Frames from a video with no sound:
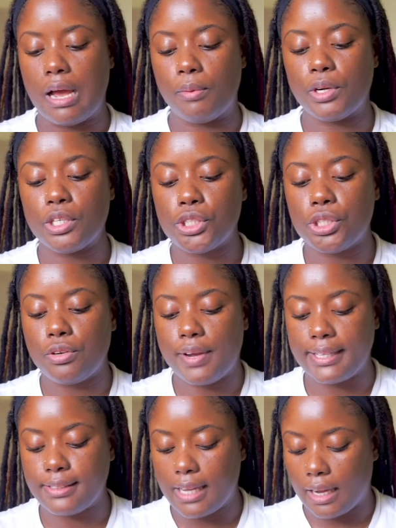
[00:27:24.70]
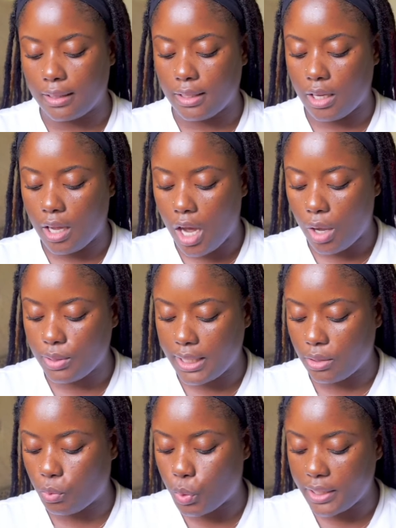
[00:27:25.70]
want to show you exactly
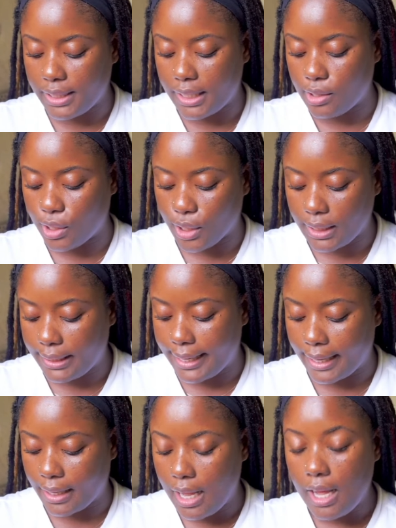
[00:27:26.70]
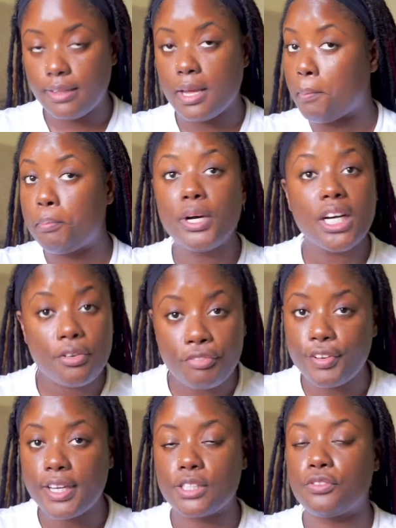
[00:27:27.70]
what they look like. They're
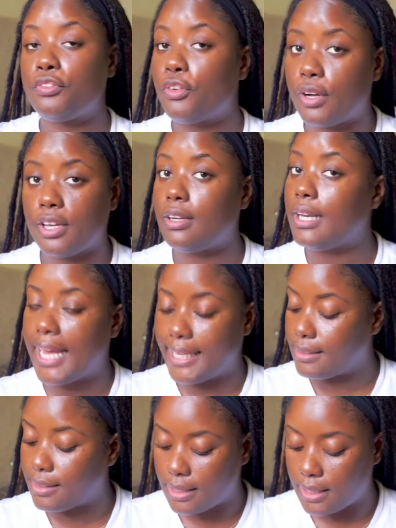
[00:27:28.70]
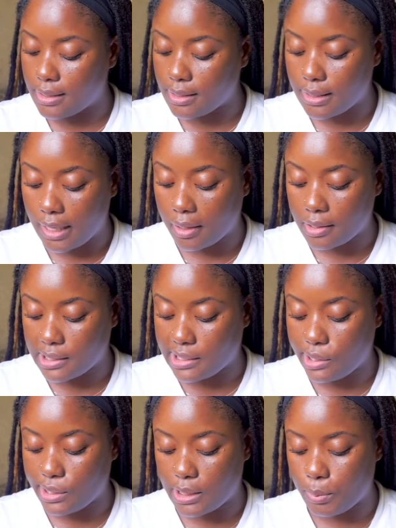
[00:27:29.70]
perfect for your lighter days, like
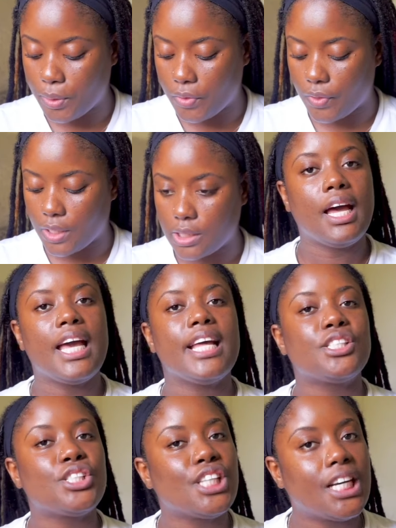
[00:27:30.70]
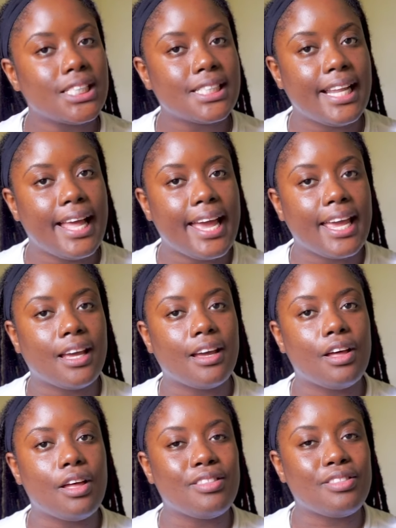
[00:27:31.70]
seriously perfect. It's not like
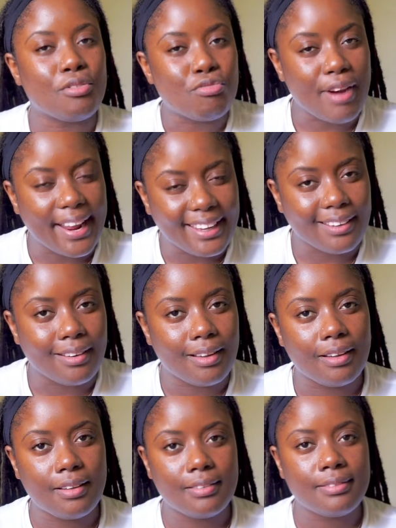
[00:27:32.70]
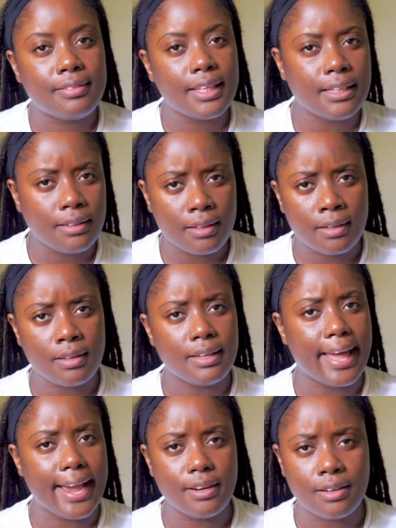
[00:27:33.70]
the regular thinner
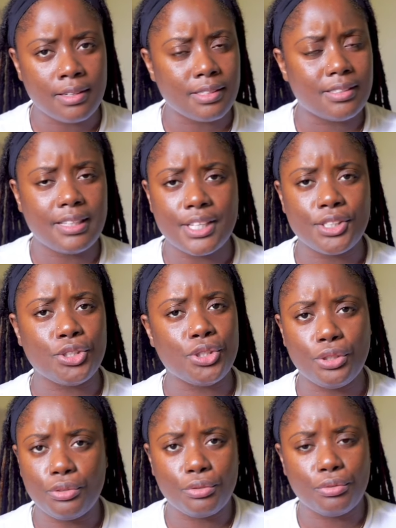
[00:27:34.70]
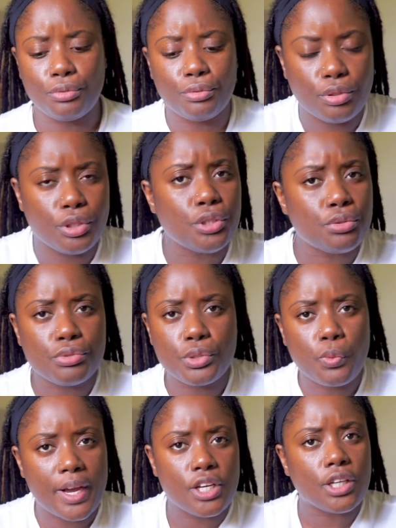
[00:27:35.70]
liners that you use
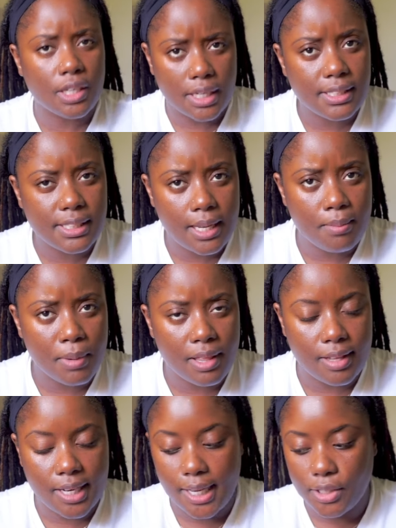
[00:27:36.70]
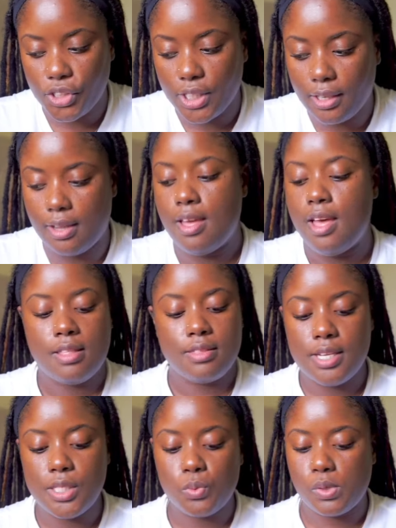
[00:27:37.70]
when you're not seeing Mother Nature.
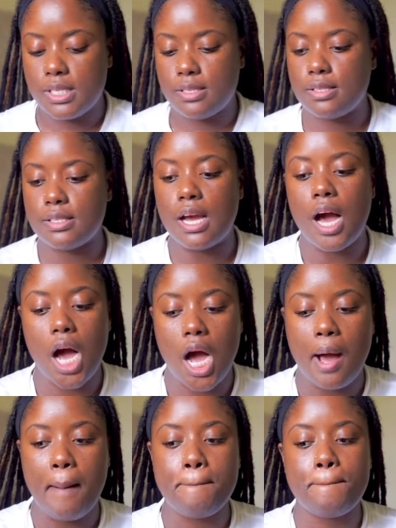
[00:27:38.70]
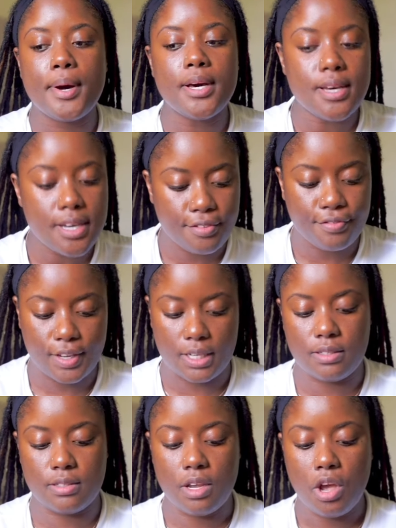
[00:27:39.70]
These ones are
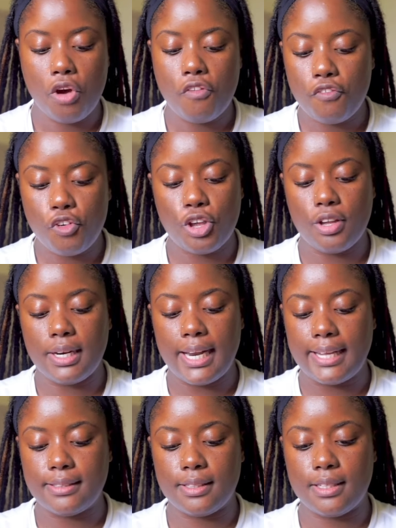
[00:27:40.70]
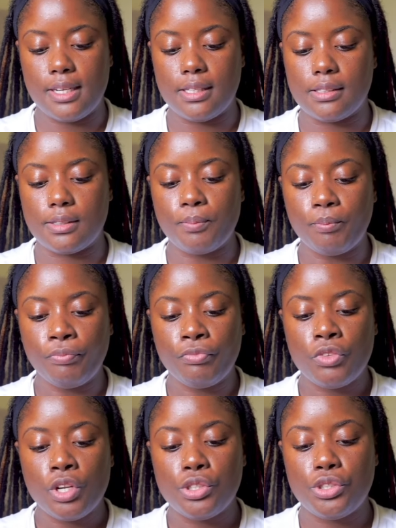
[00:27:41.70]
perfect for your lighter days.
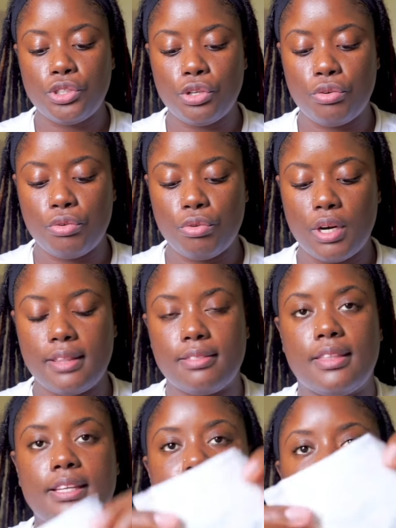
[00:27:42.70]
So this is